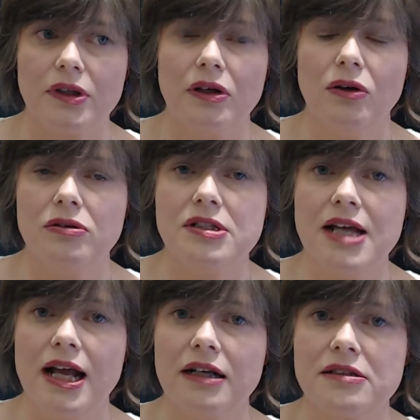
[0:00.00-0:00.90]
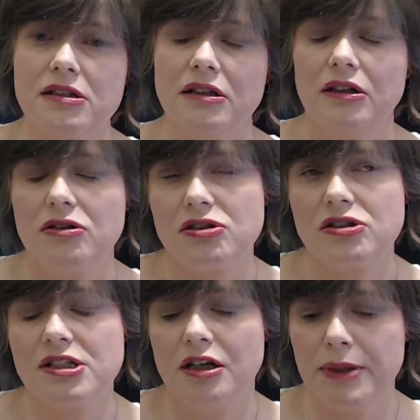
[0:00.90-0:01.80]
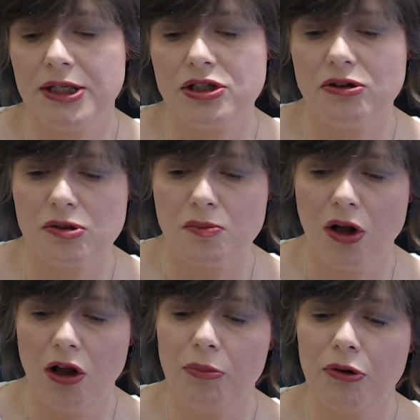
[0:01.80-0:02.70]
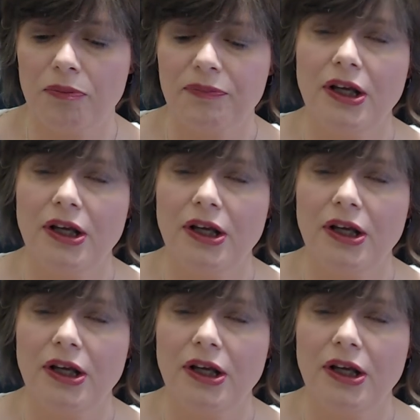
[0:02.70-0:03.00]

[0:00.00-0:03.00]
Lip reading: unsexed because they're still a bit too small, but